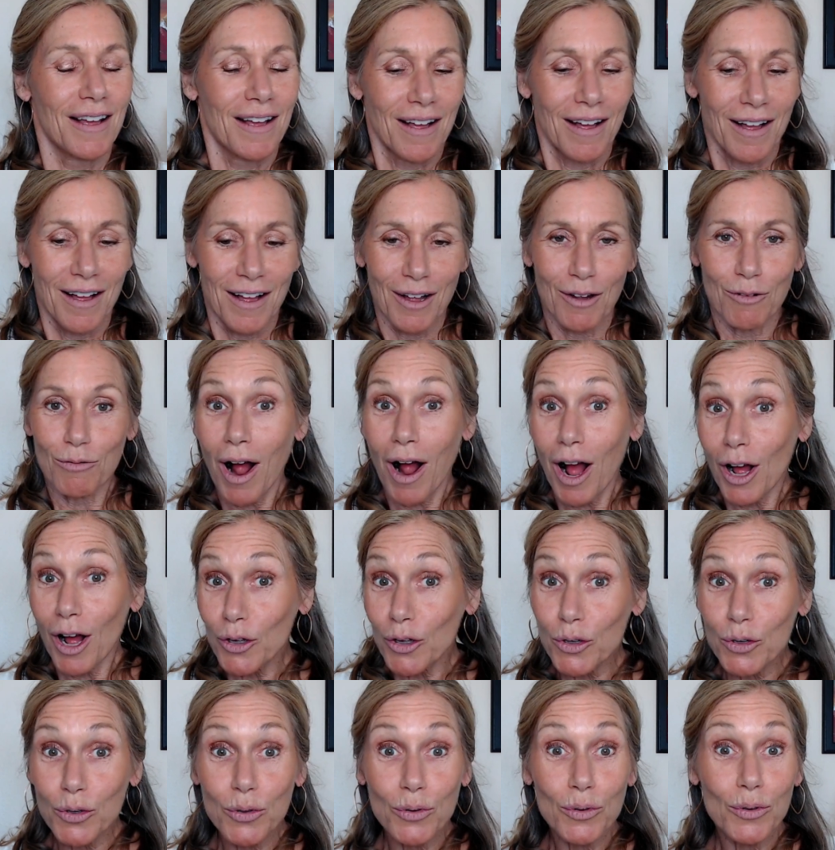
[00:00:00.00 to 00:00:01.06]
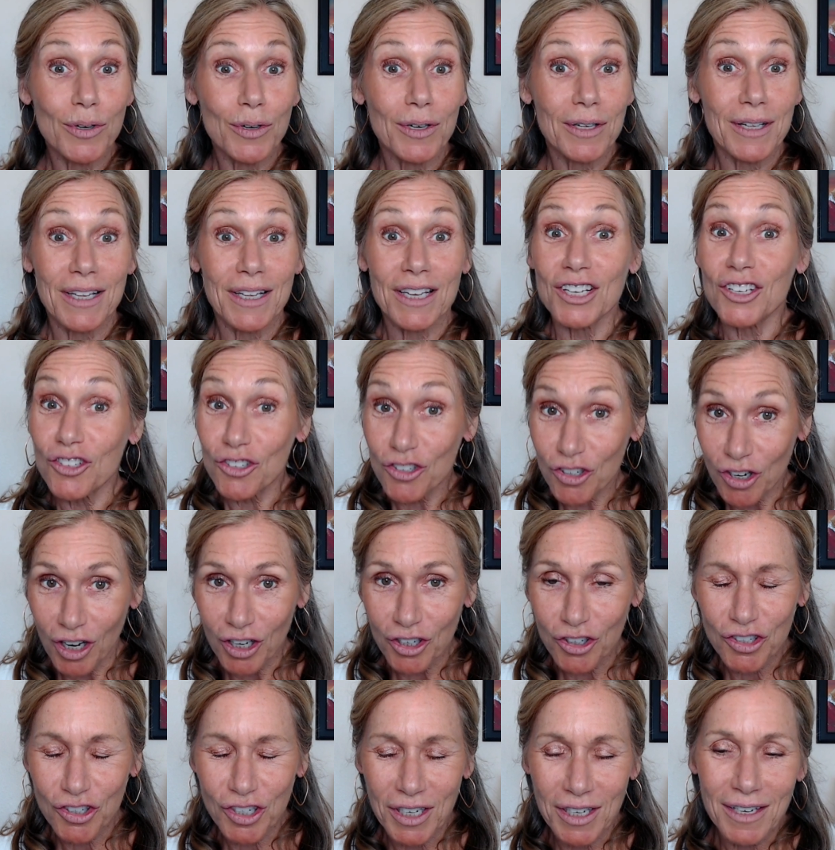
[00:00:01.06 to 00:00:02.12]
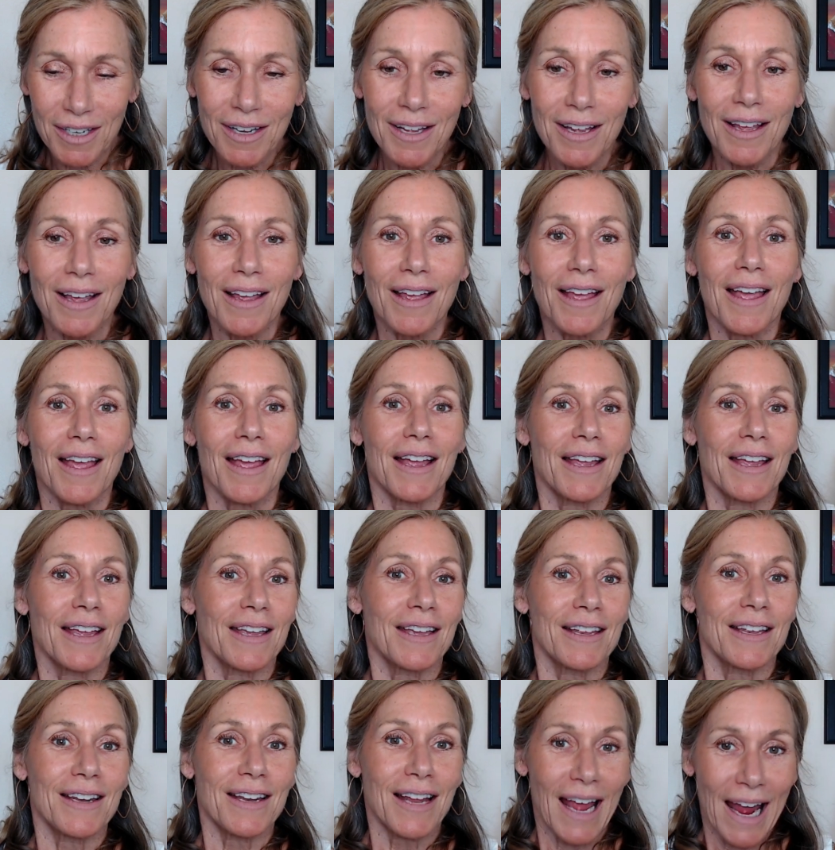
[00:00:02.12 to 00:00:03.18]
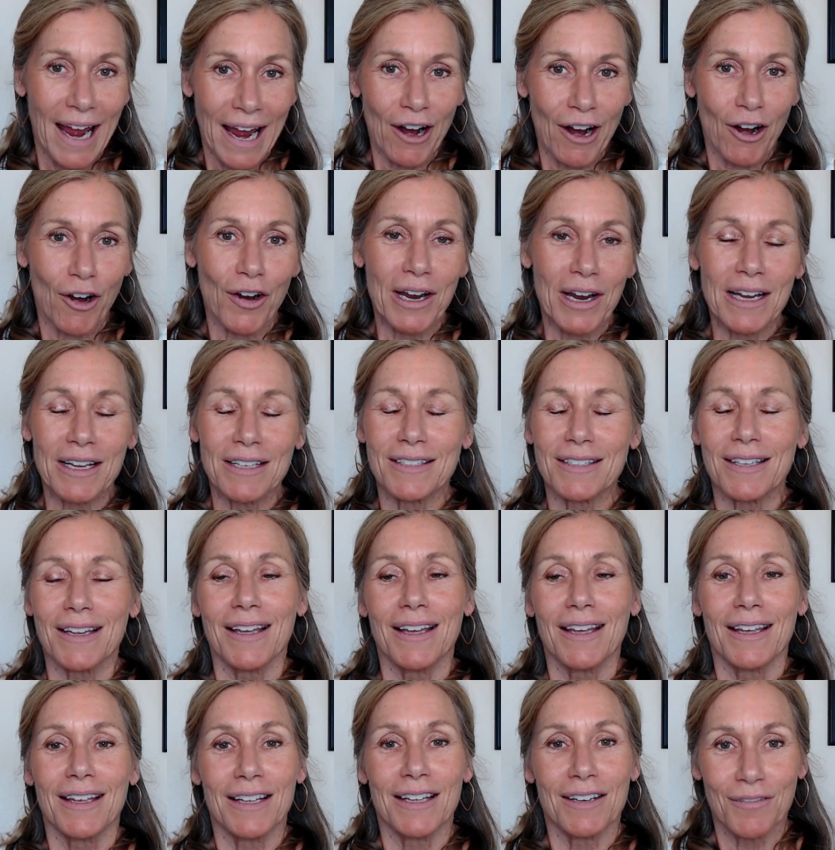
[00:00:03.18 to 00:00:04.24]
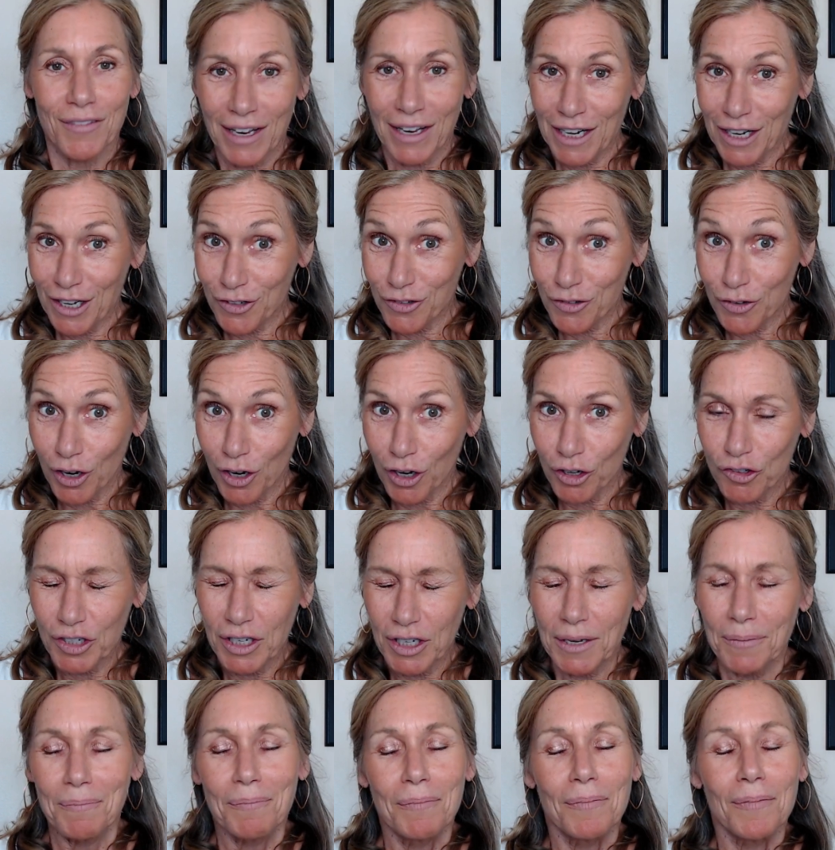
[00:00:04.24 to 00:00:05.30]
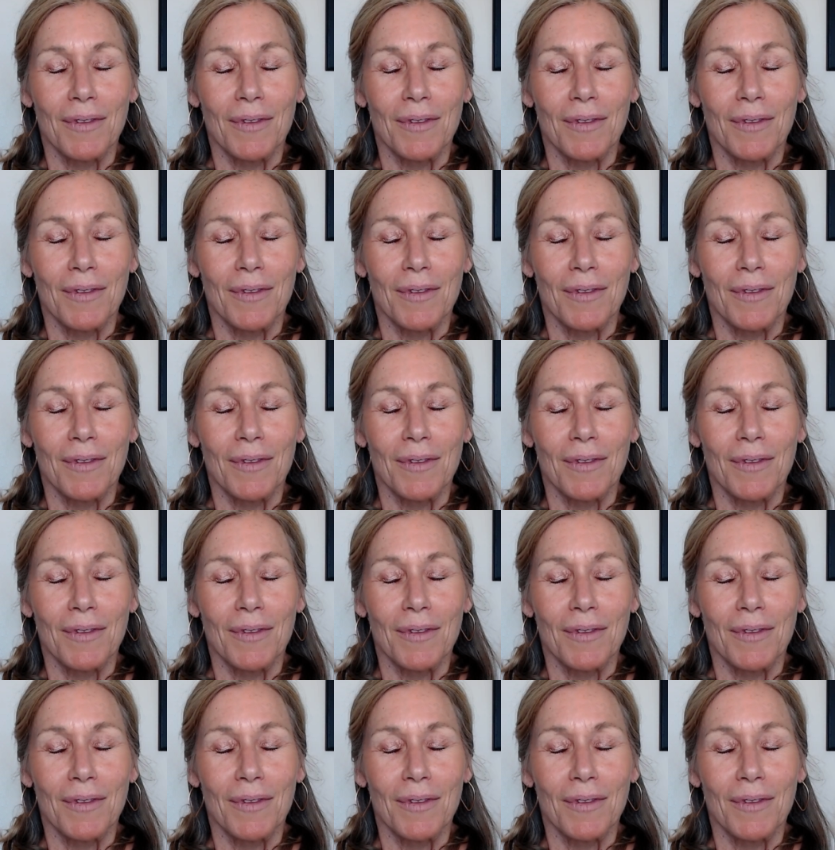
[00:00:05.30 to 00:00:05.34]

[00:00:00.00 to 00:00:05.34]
Rahu conjunction in Aries in Vedic astrology.